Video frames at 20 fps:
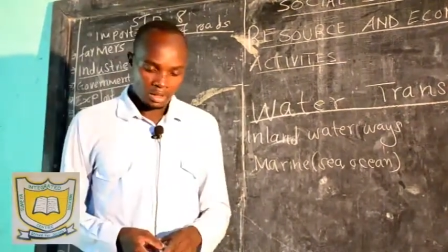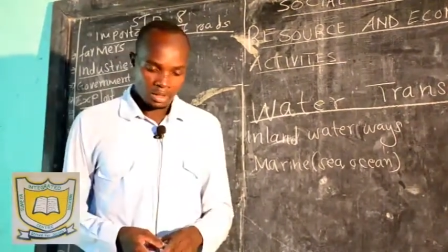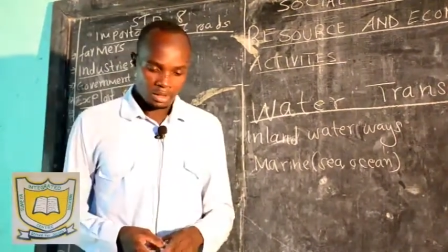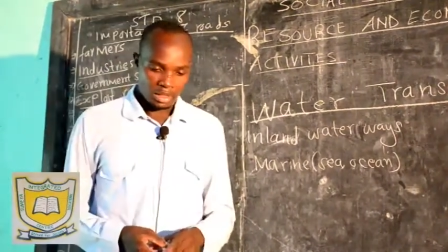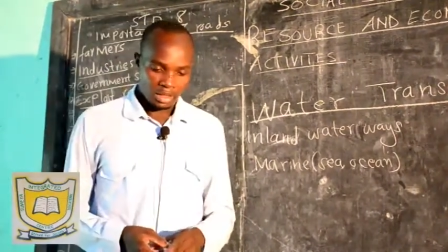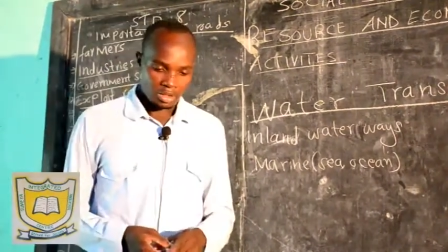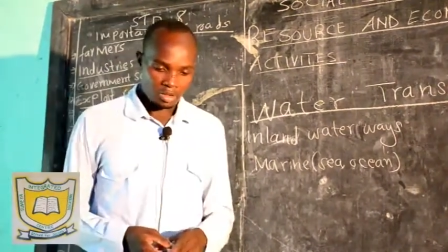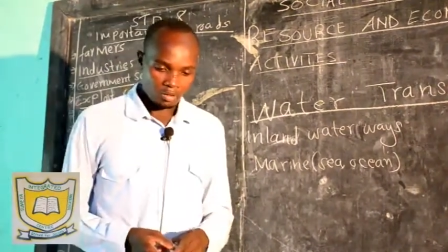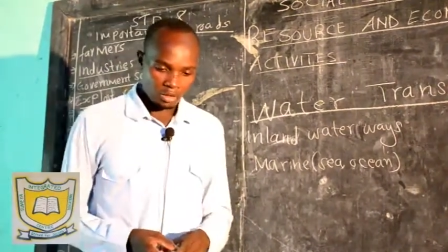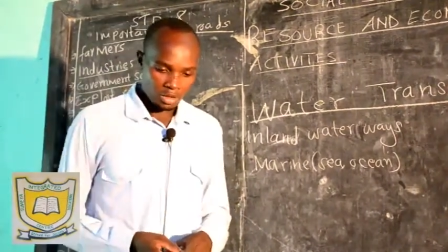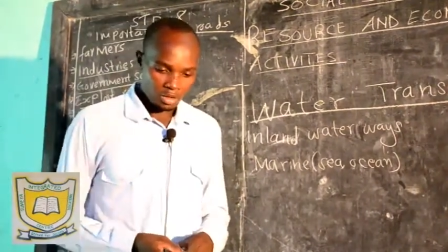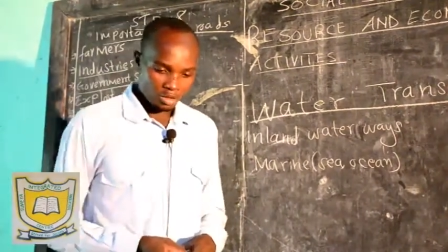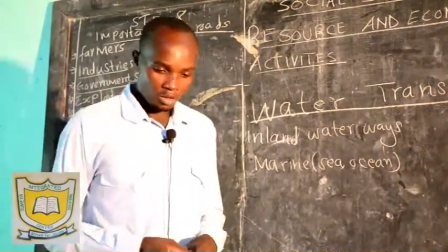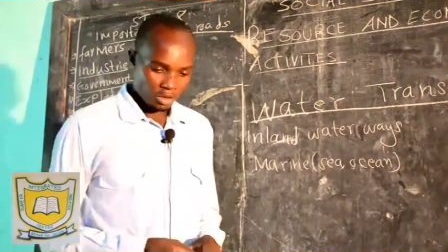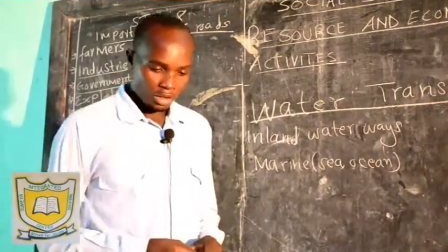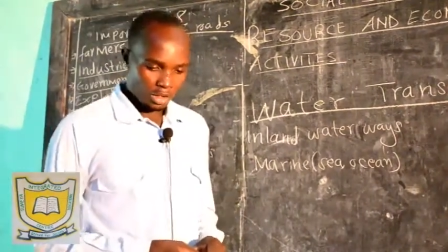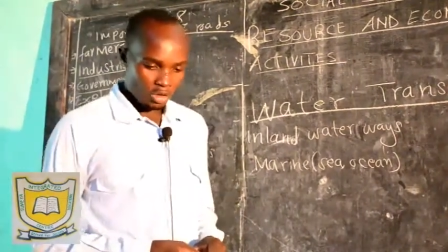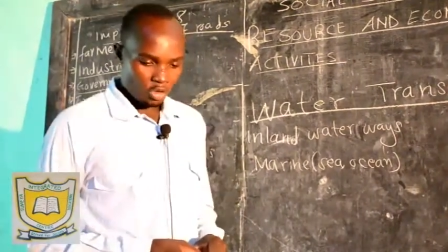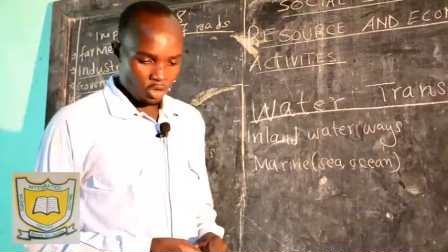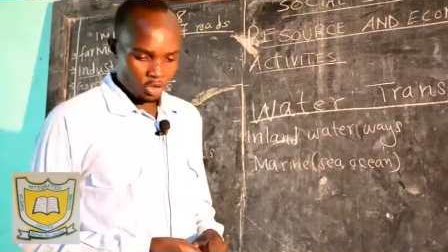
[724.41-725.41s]
That's what we
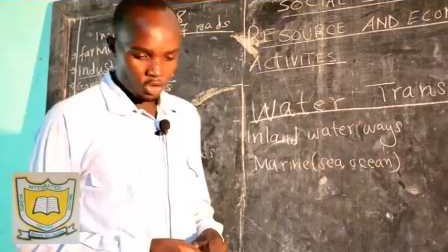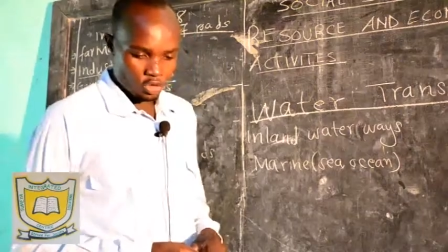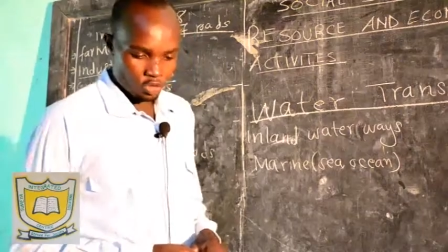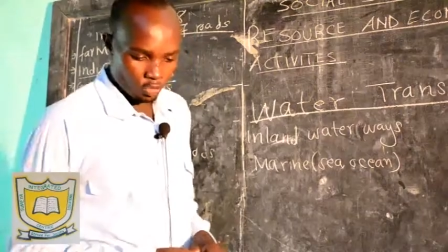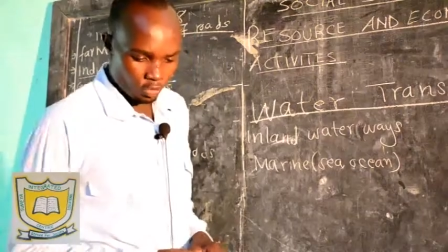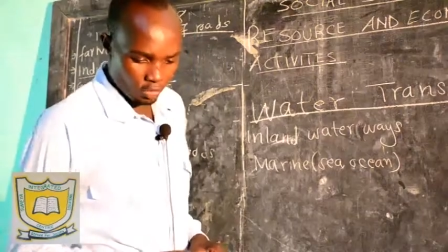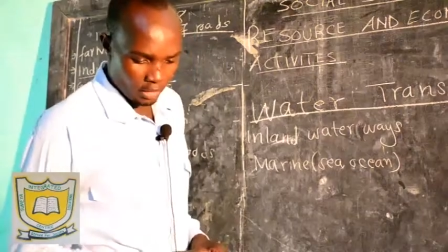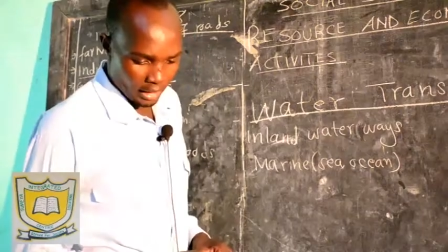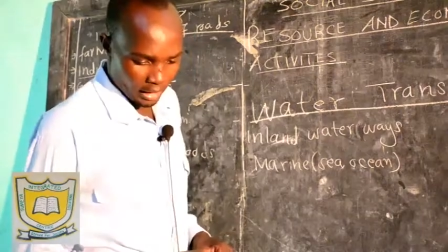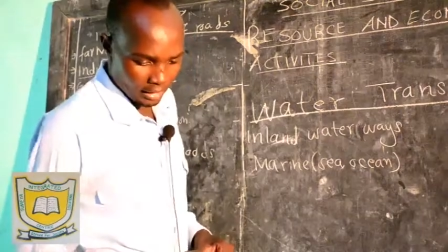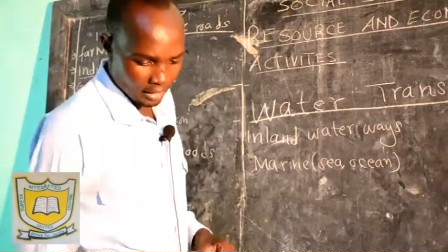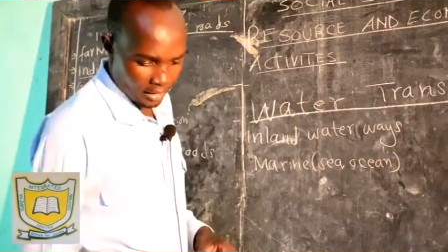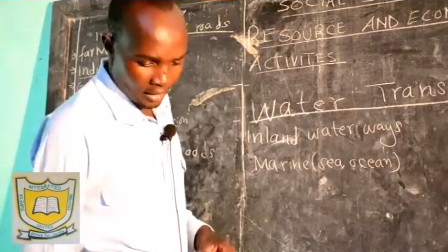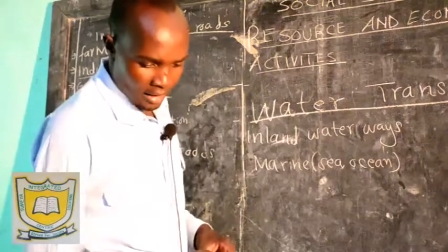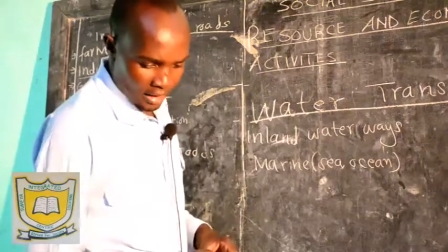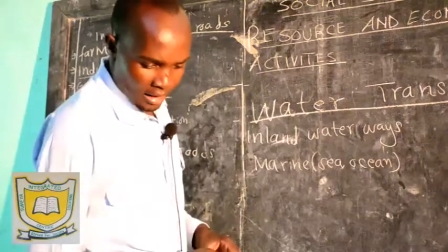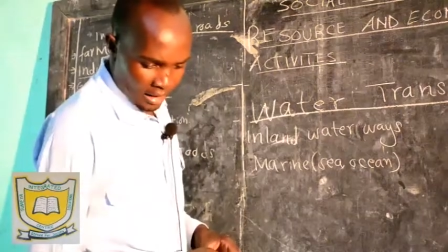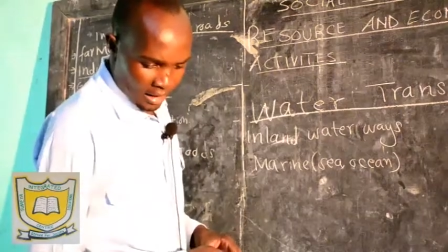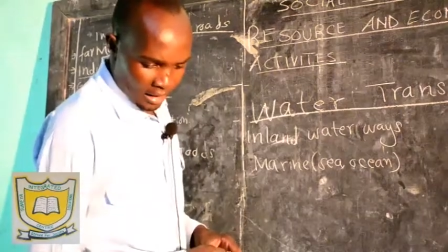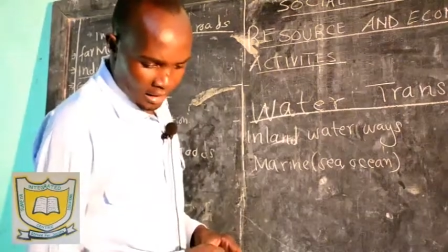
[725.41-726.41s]
are going to look at.
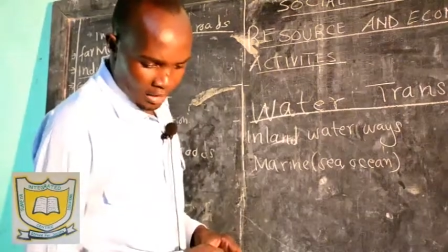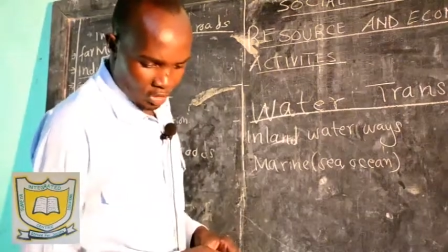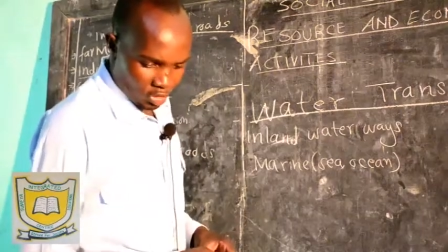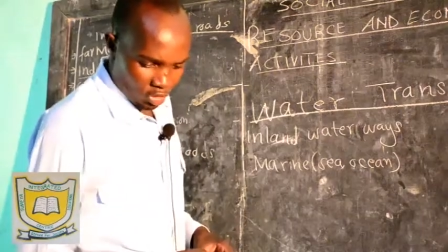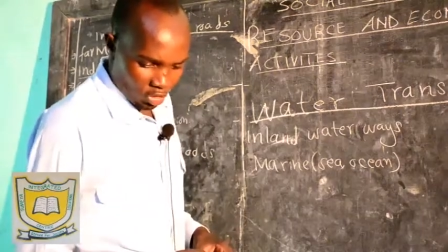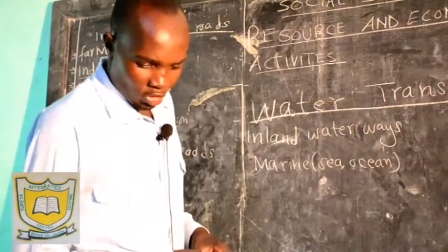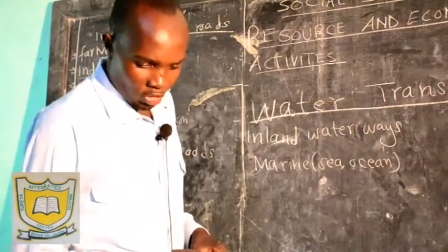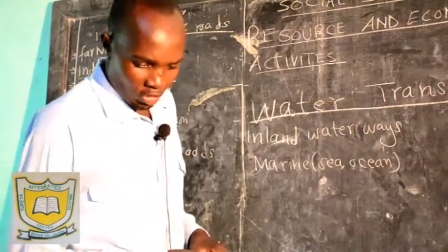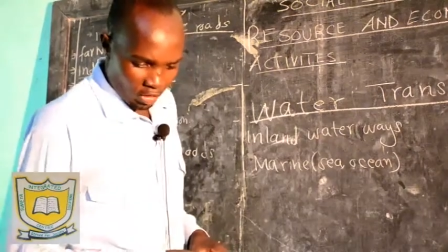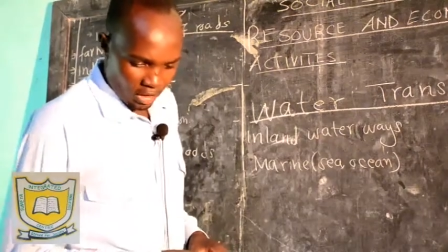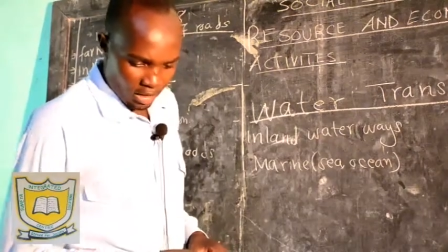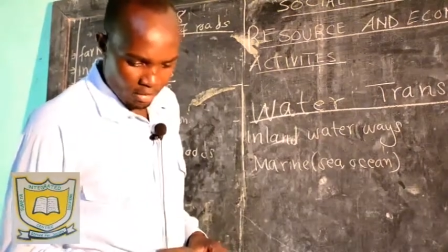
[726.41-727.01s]
So